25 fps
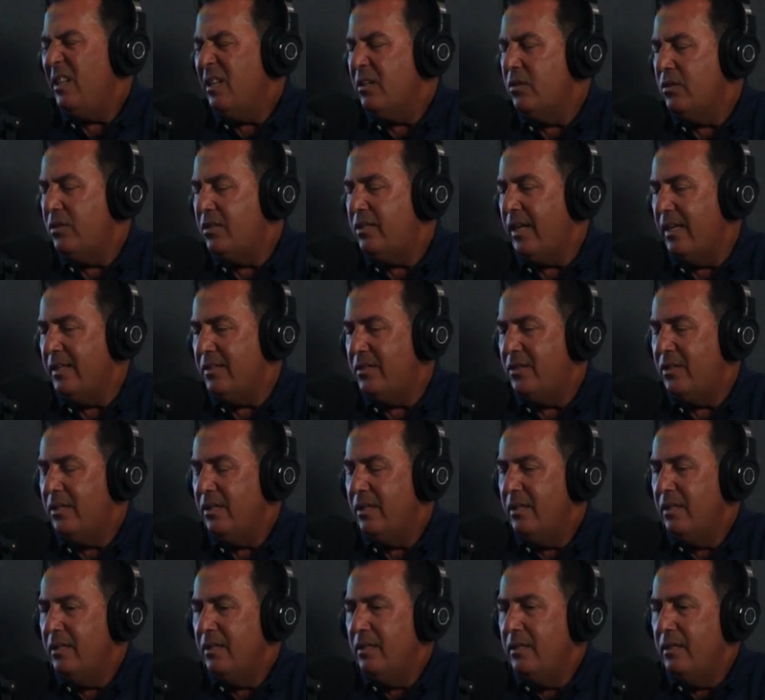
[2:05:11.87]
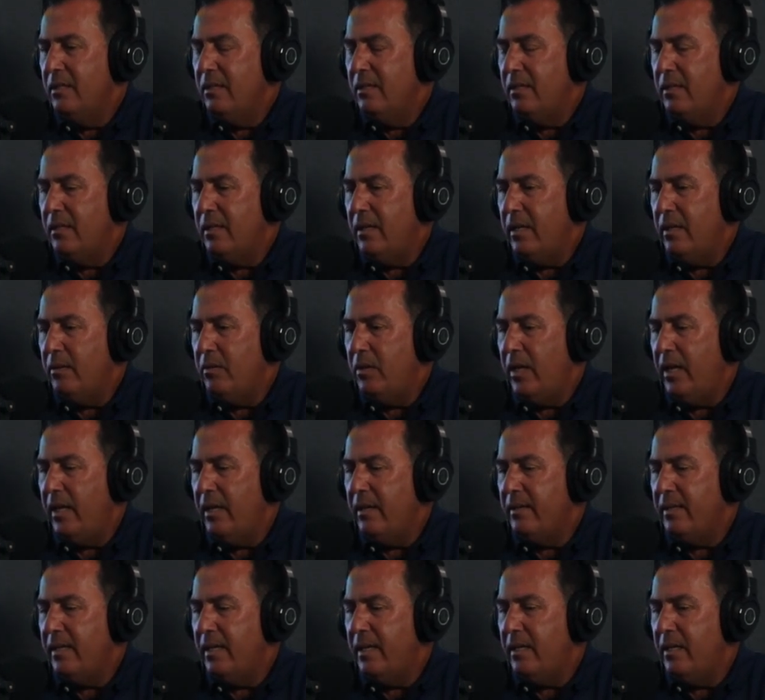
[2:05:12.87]
a good sense,
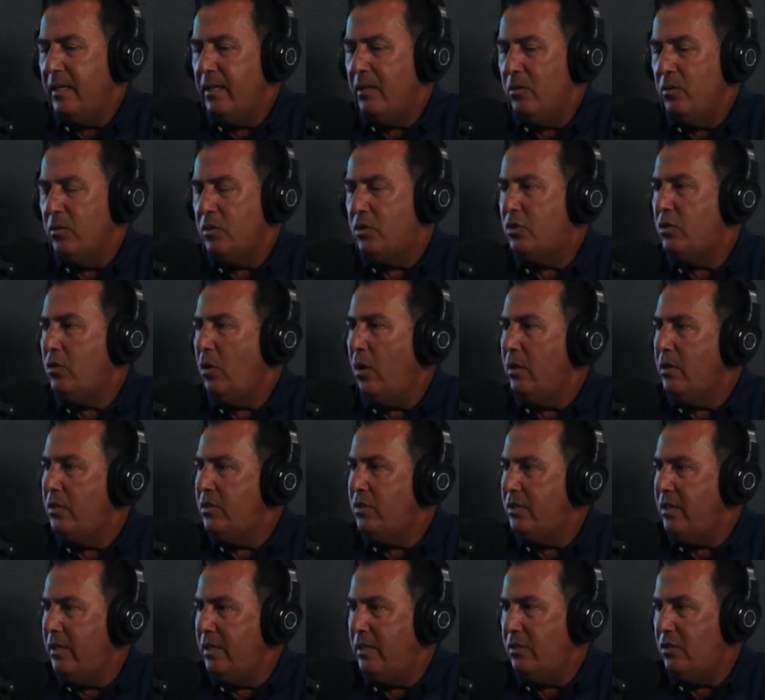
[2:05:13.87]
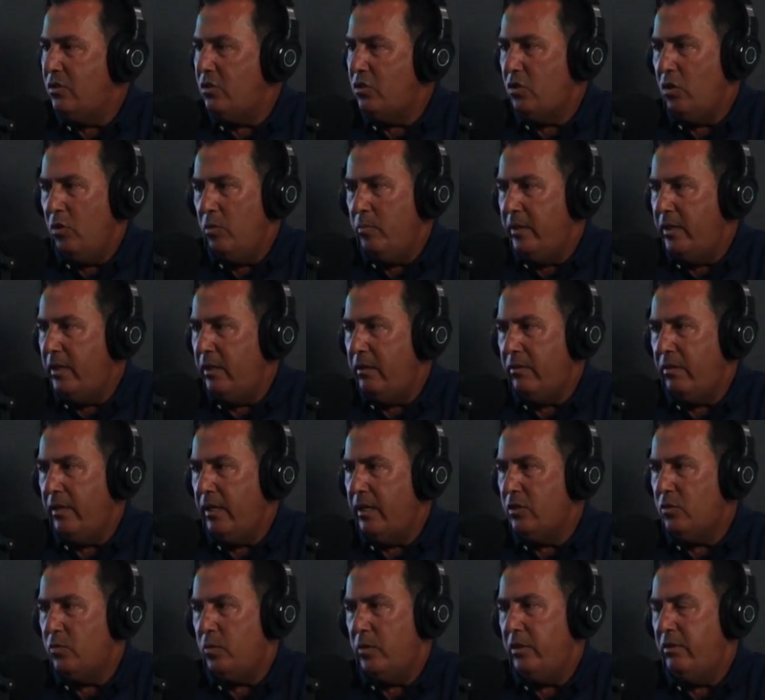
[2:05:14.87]
you start seeing so many
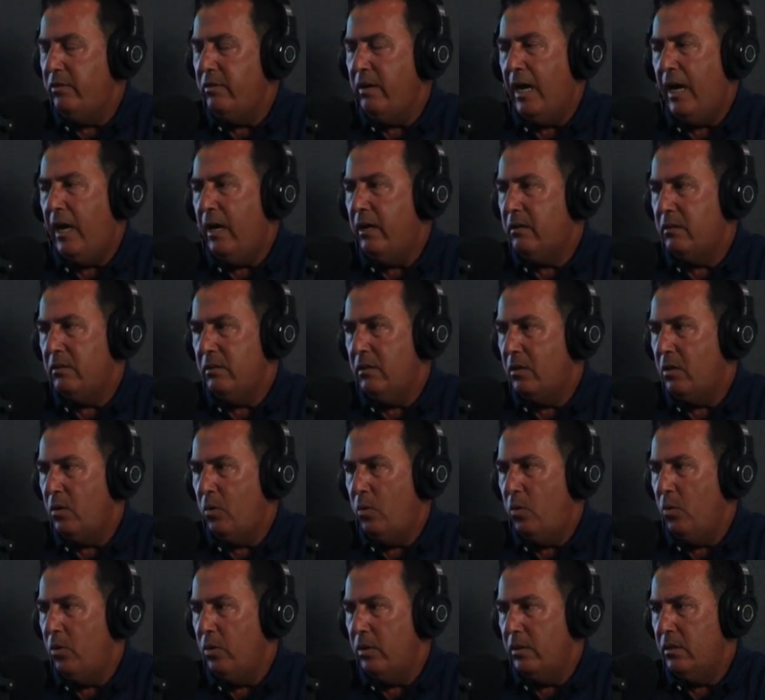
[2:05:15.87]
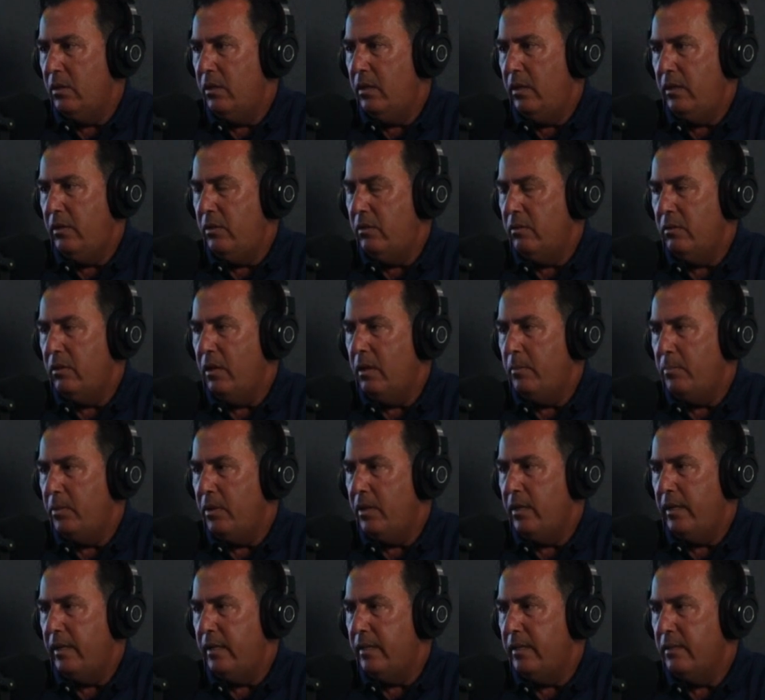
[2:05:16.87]
things when you're out of the court and you're not
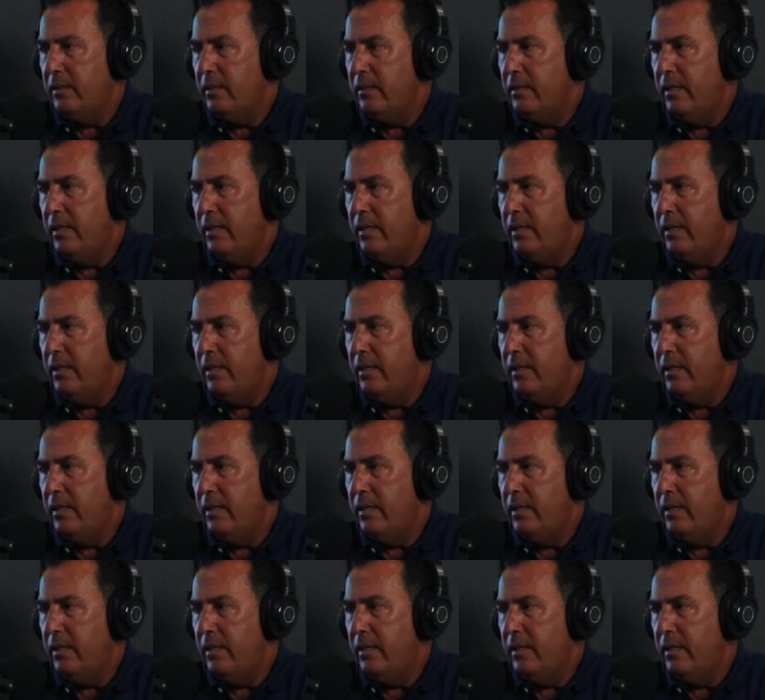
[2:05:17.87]
playing